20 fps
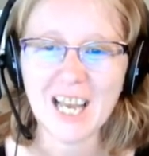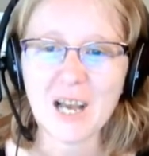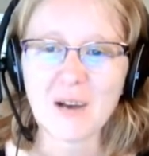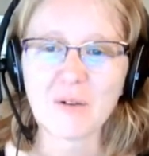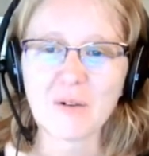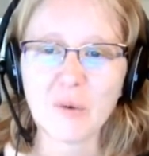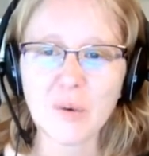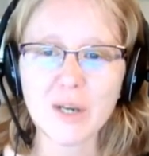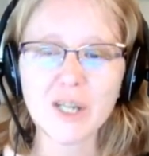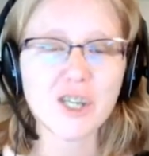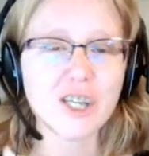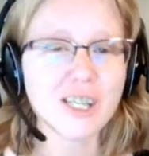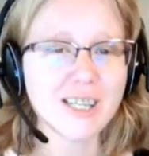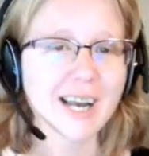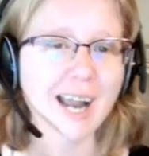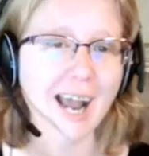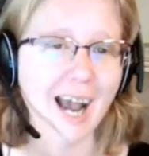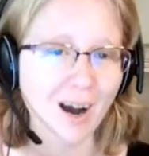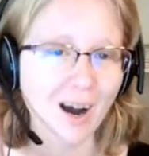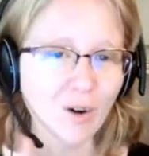Well, we should
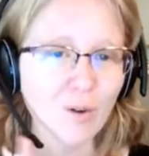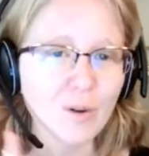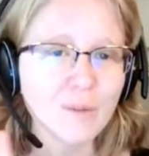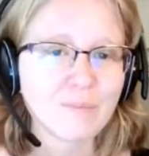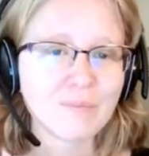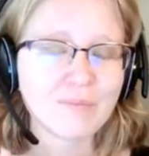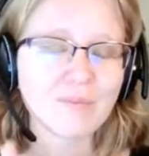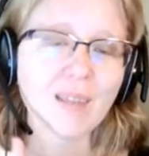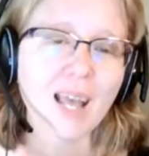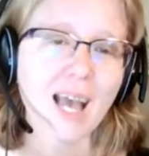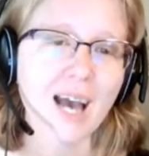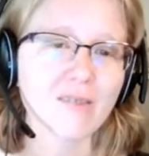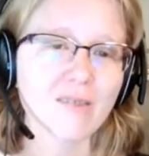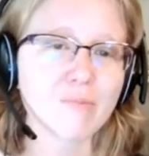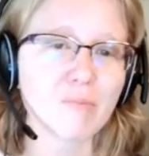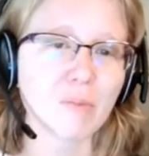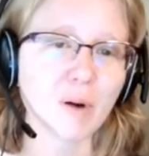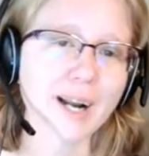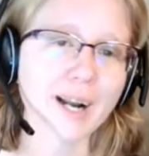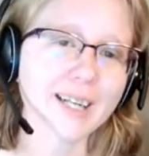now
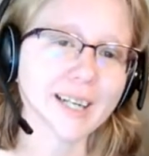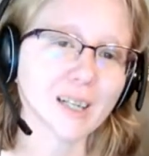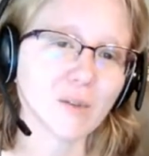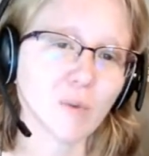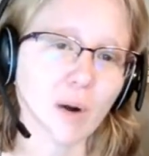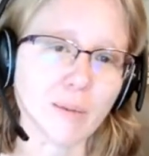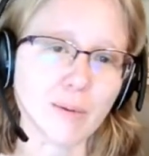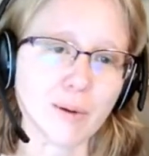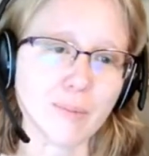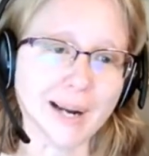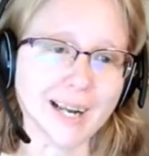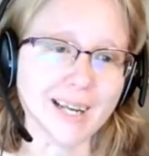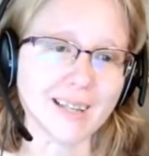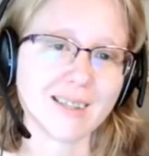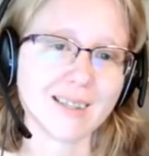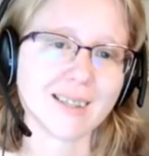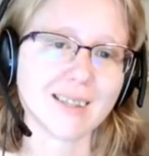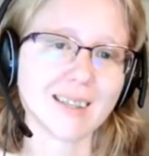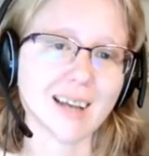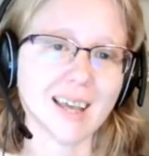have branded rubber bands.